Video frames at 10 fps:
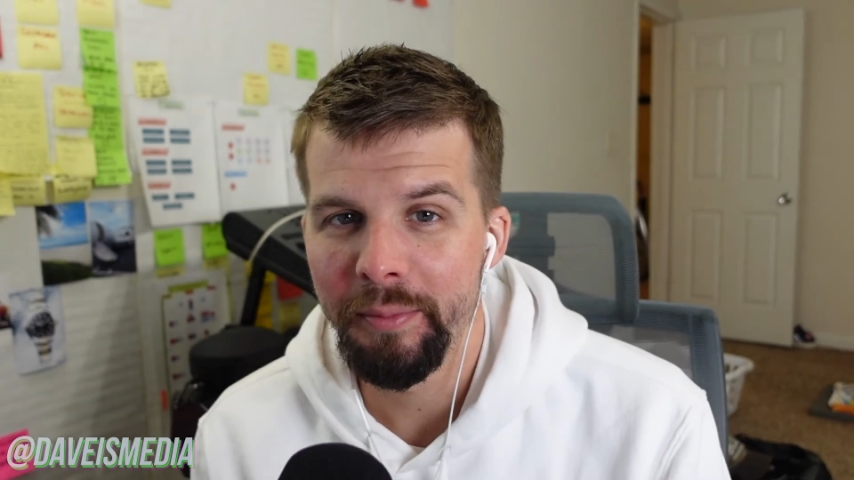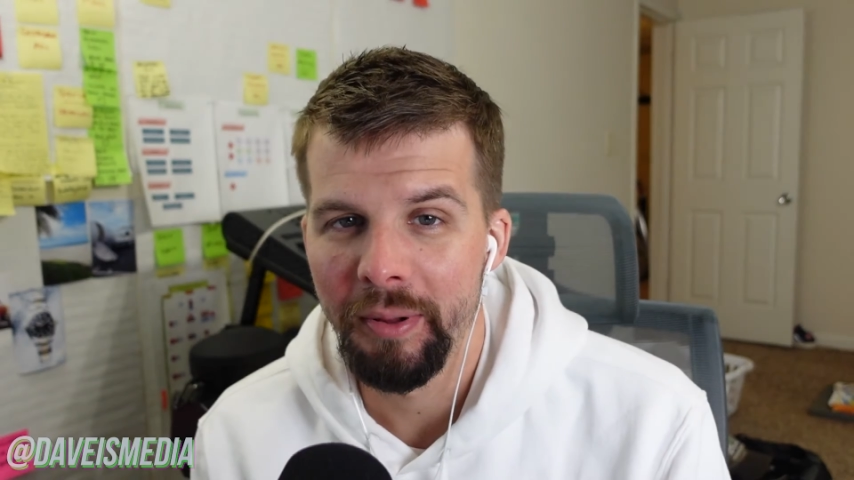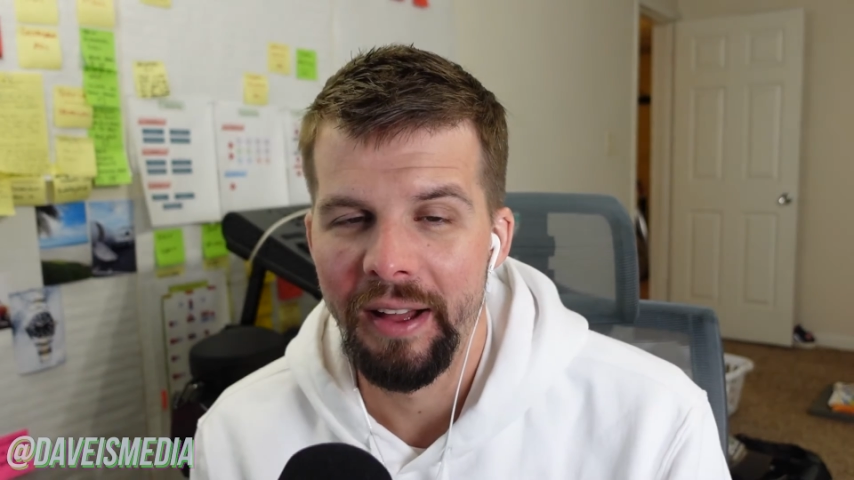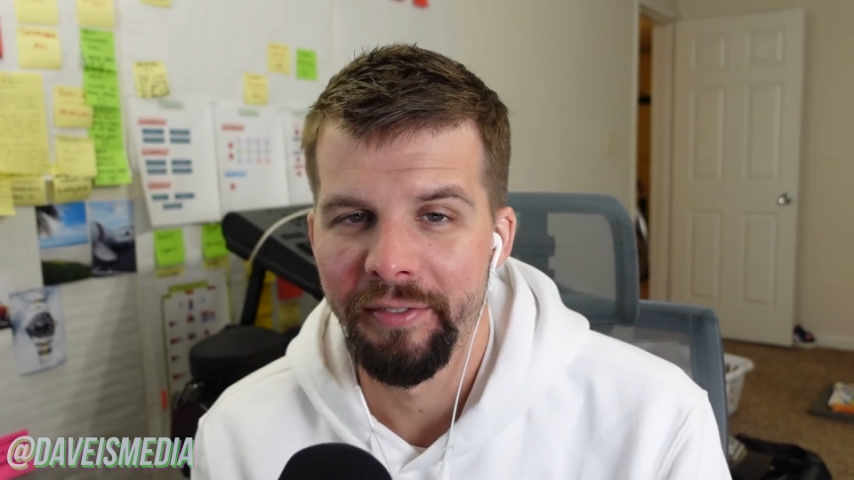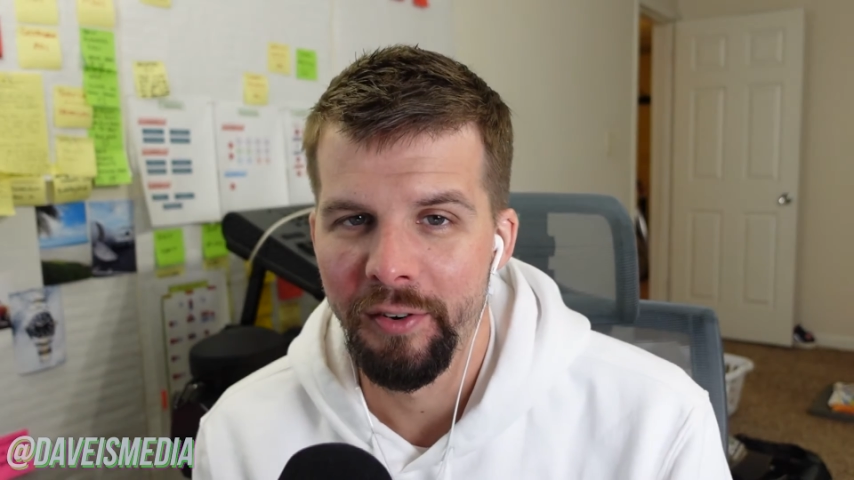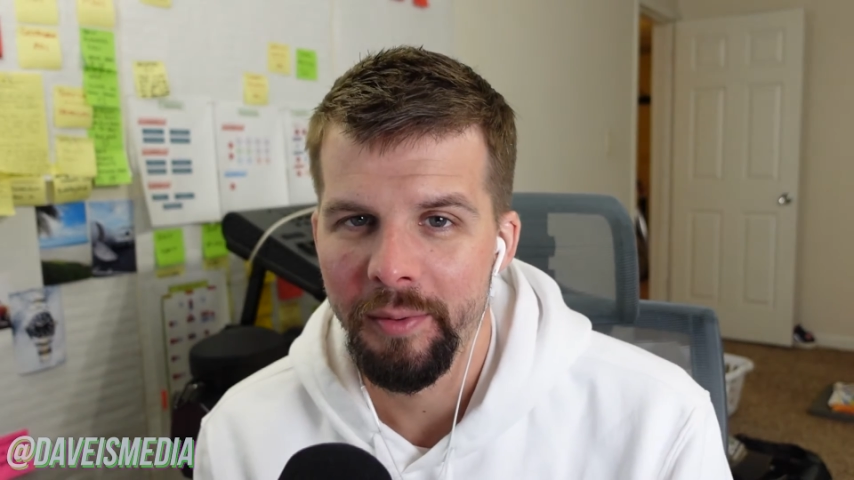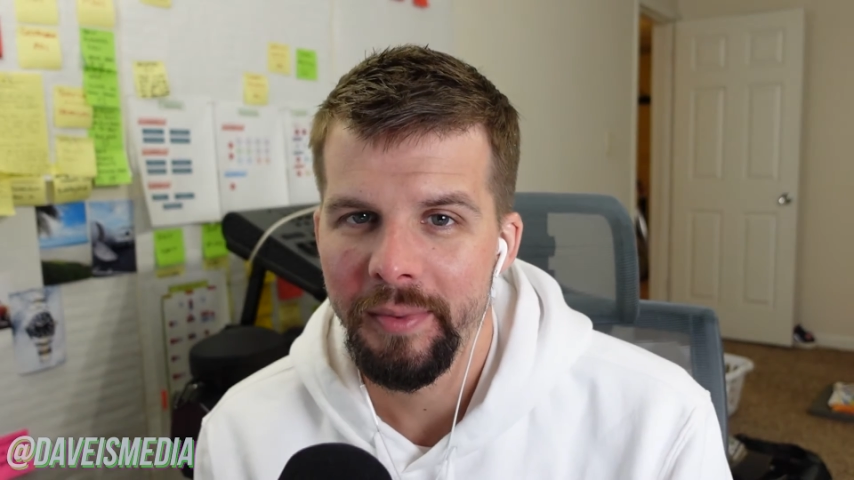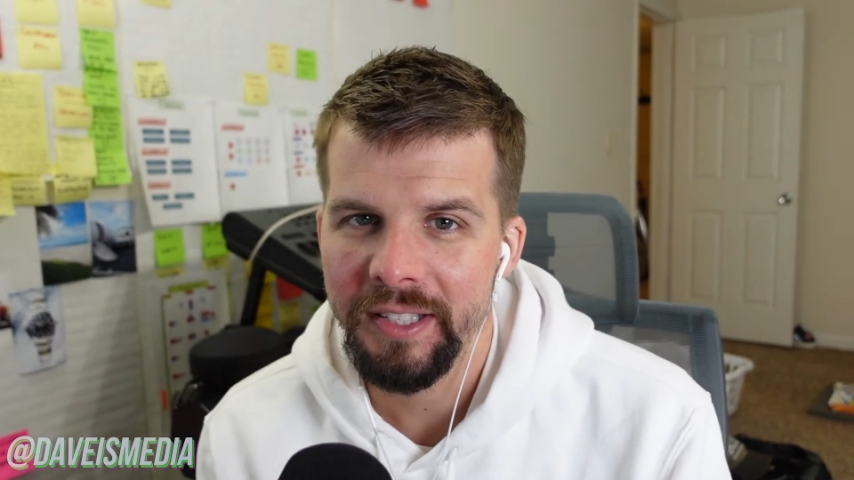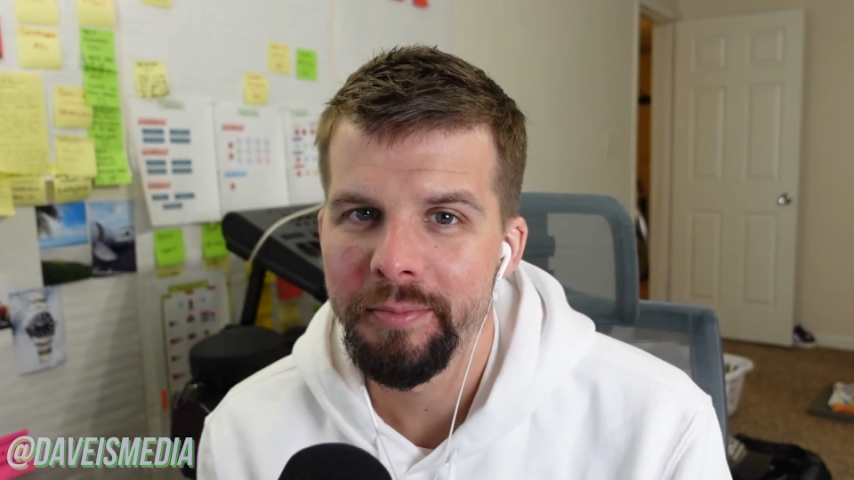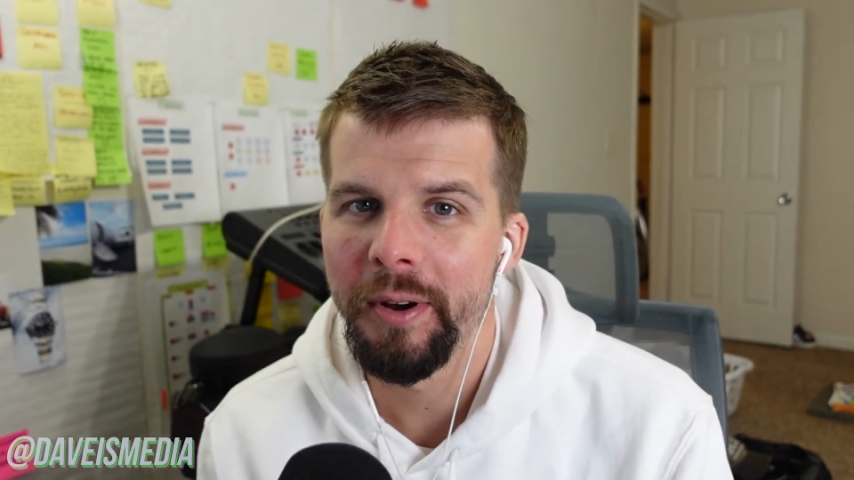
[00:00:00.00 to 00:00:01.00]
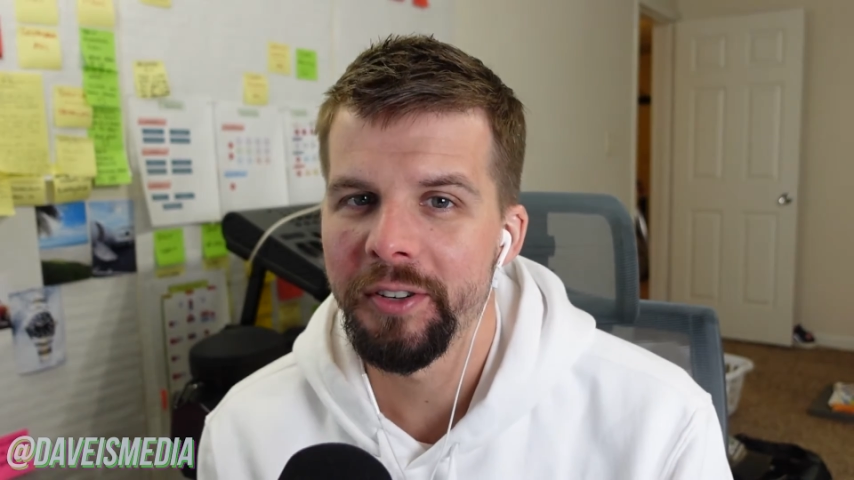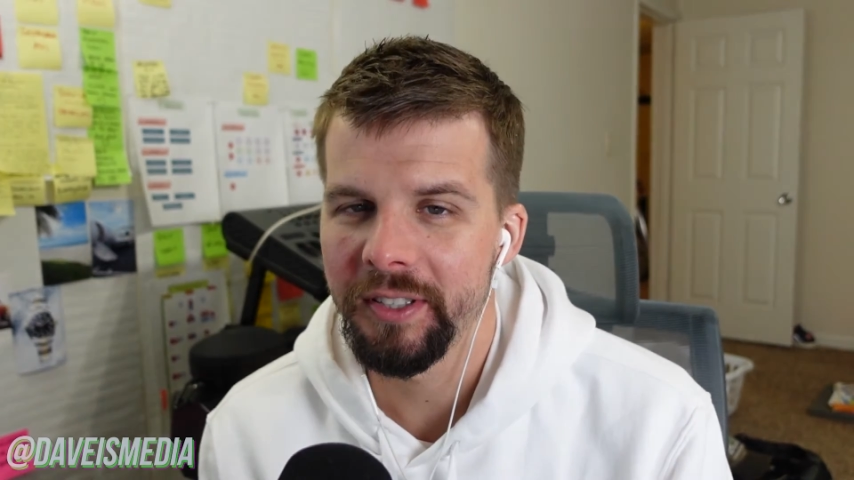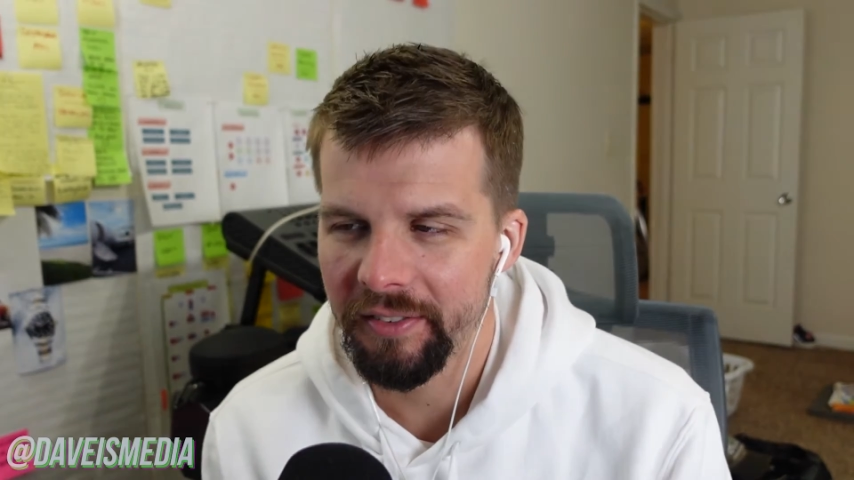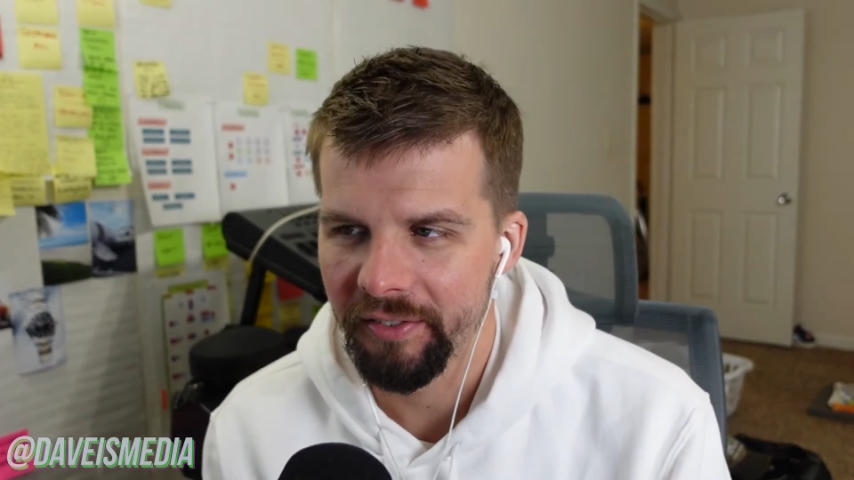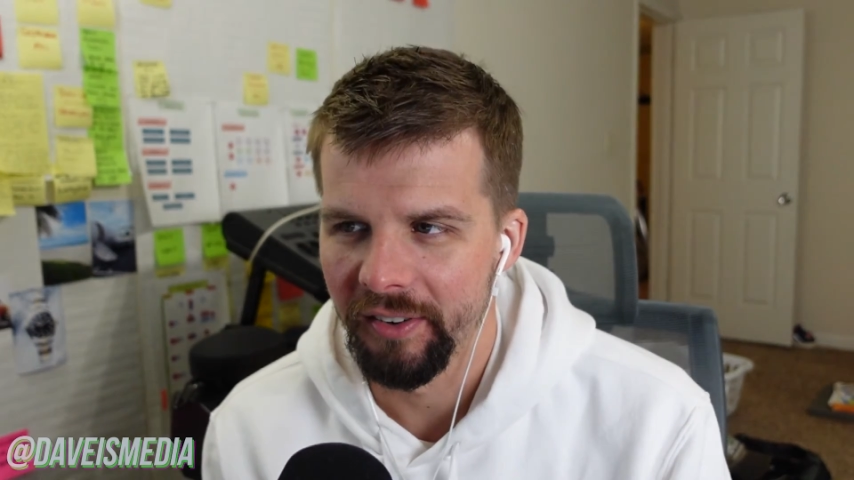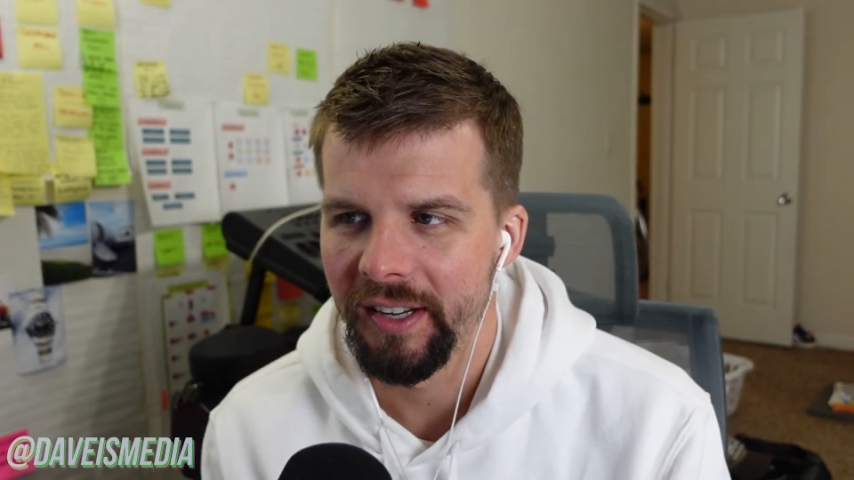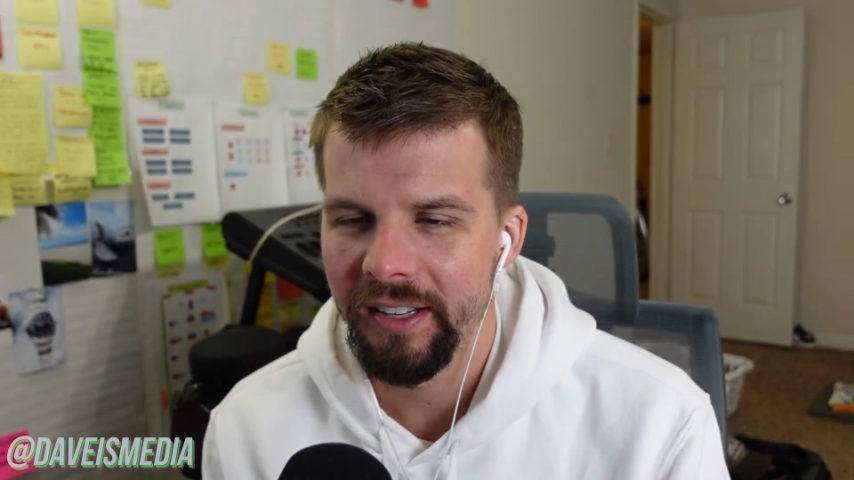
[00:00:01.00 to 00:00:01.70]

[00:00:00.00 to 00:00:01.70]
platform, it's mostly free.